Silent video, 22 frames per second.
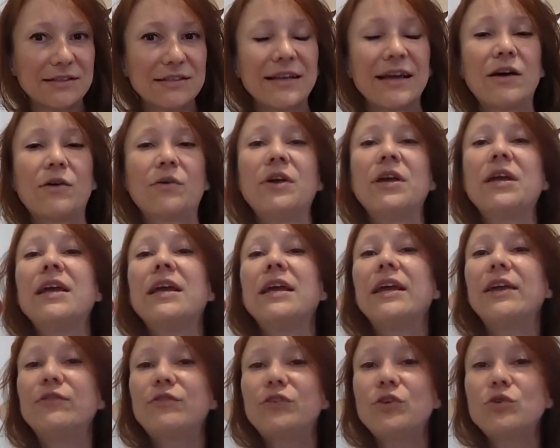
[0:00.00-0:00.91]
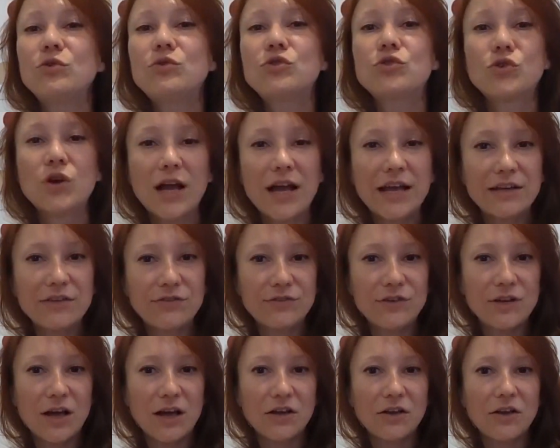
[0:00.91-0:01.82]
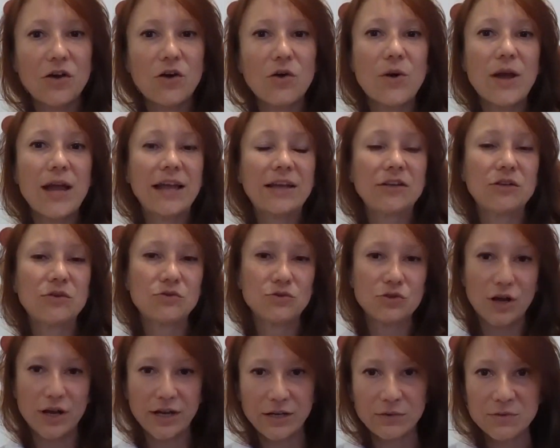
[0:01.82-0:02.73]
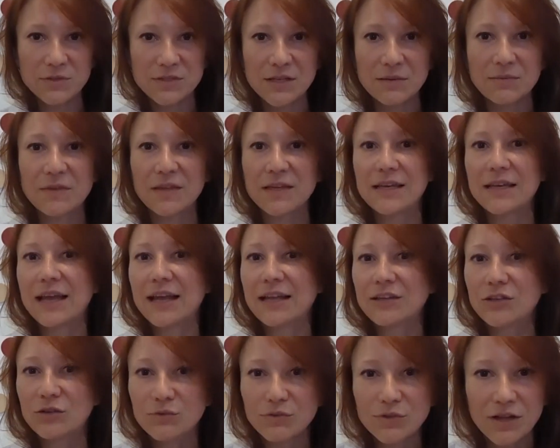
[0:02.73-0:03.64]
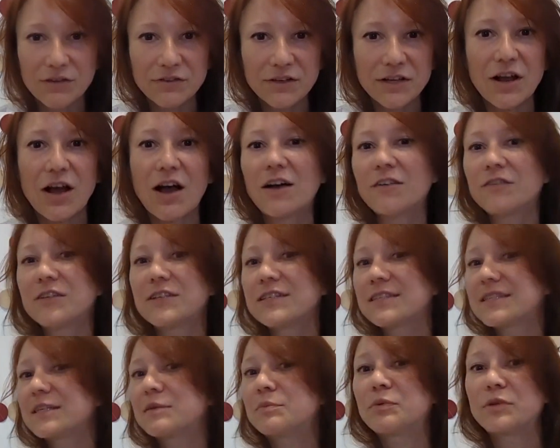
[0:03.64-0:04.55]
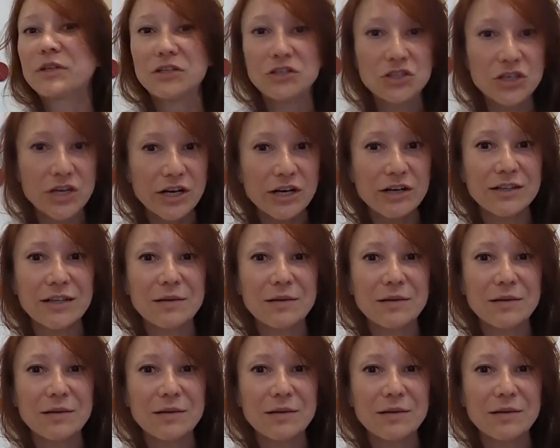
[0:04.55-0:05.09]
Now, if you try Fiano and you try it with something and you love it, obviously please share.